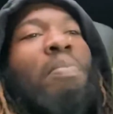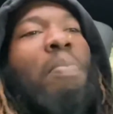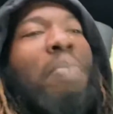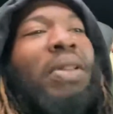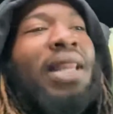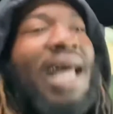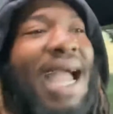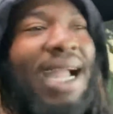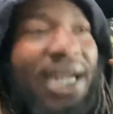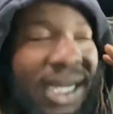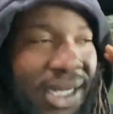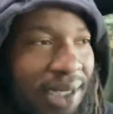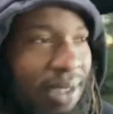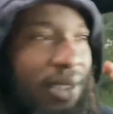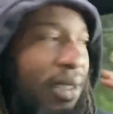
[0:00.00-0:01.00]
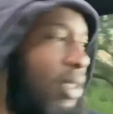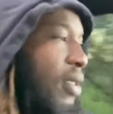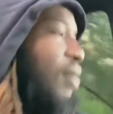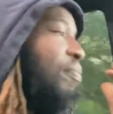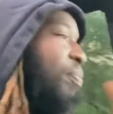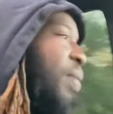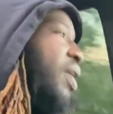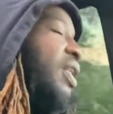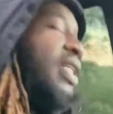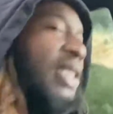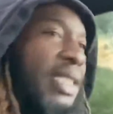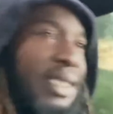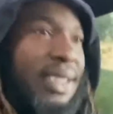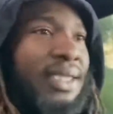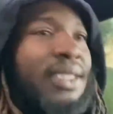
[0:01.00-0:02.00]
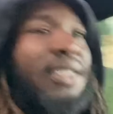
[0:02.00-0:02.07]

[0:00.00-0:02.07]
black police